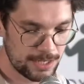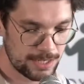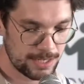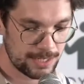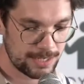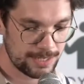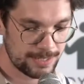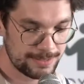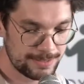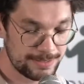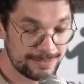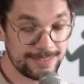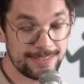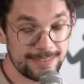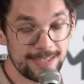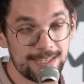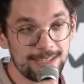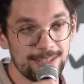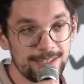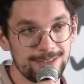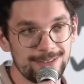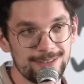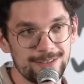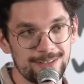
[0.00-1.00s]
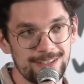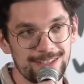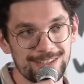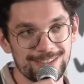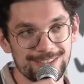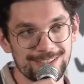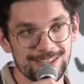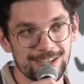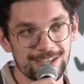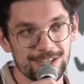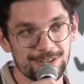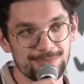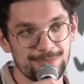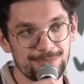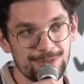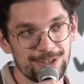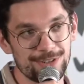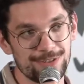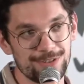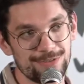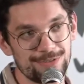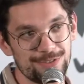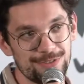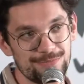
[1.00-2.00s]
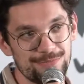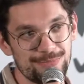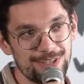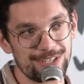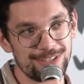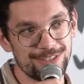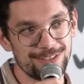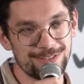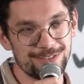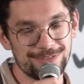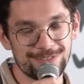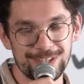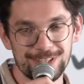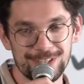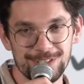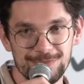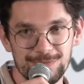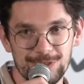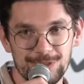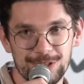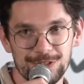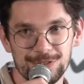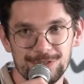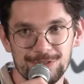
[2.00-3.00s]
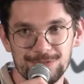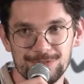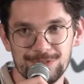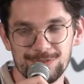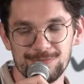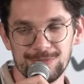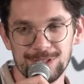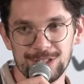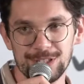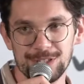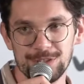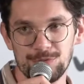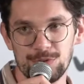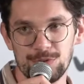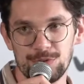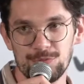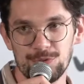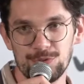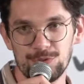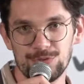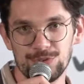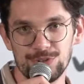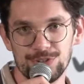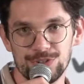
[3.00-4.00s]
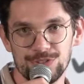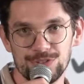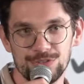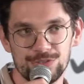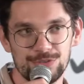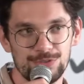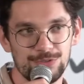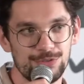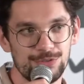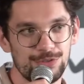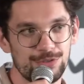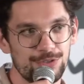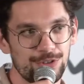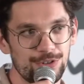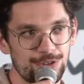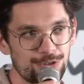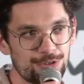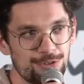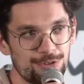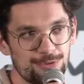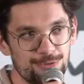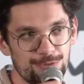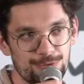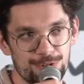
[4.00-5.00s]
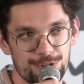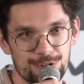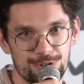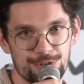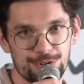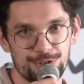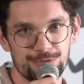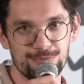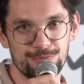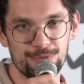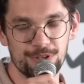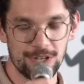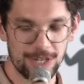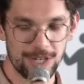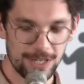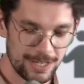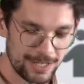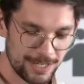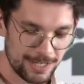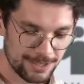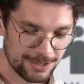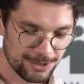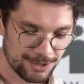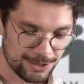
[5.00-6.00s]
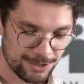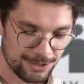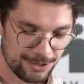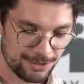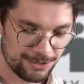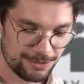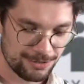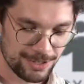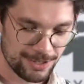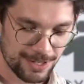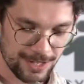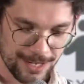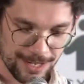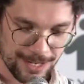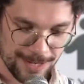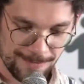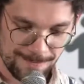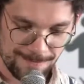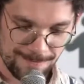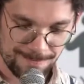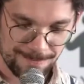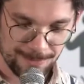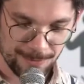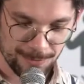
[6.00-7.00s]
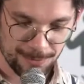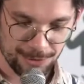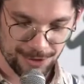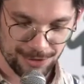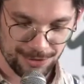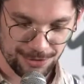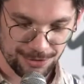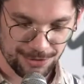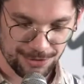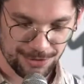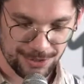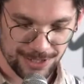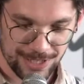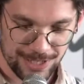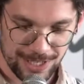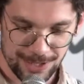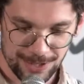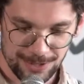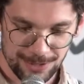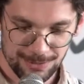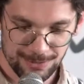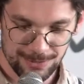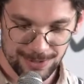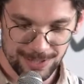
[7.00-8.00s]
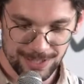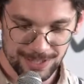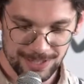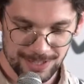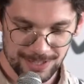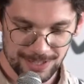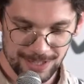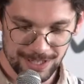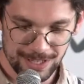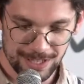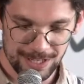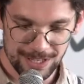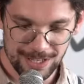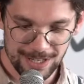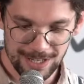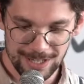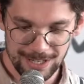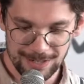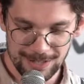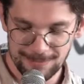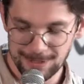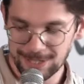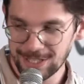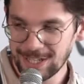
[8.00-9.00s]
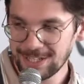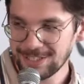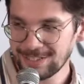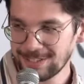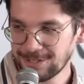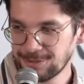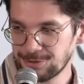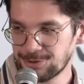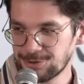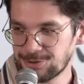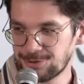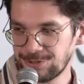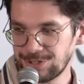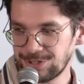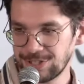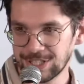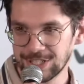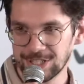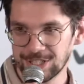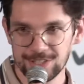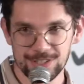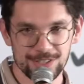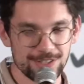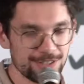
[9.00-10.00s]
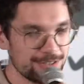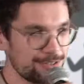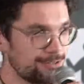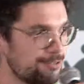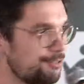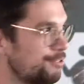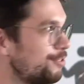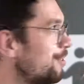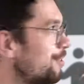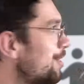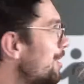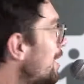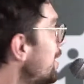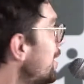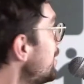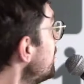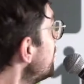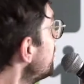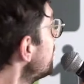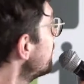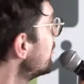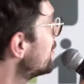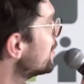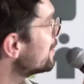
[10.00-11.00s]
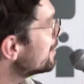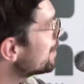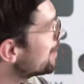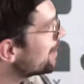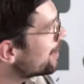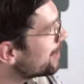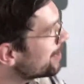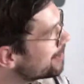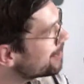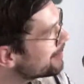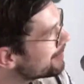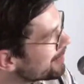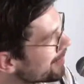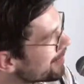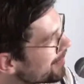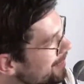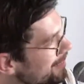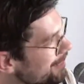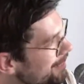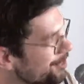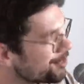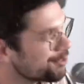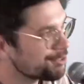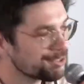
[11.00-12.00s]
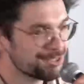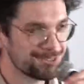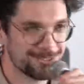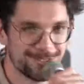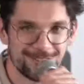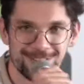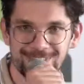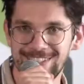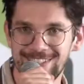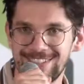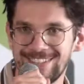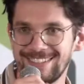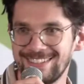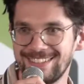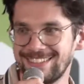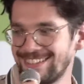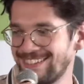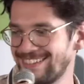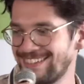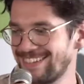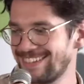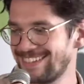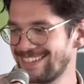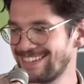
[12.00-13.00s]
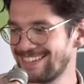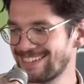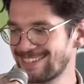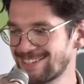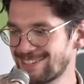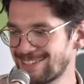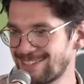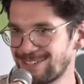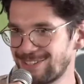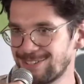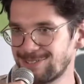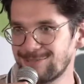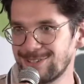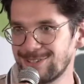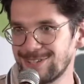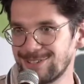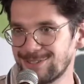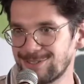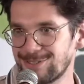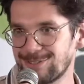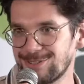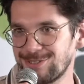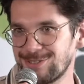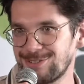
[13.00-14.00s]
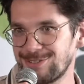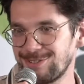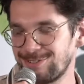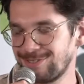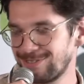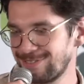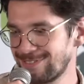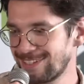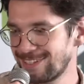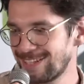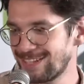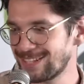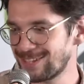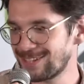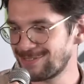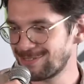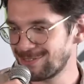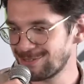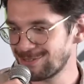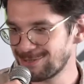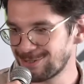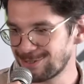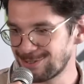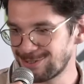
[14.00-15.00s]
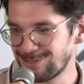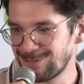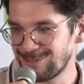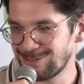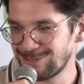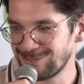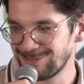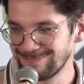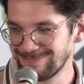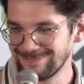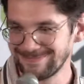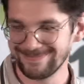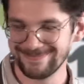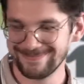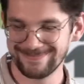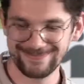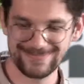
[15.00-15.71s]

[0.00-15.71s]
And then in the second part of the panel, final part of the panel, we move on to a short workshop. So we're going to start with Manana, who's joining us online. And I think you can see her as well. So I give the floor to you.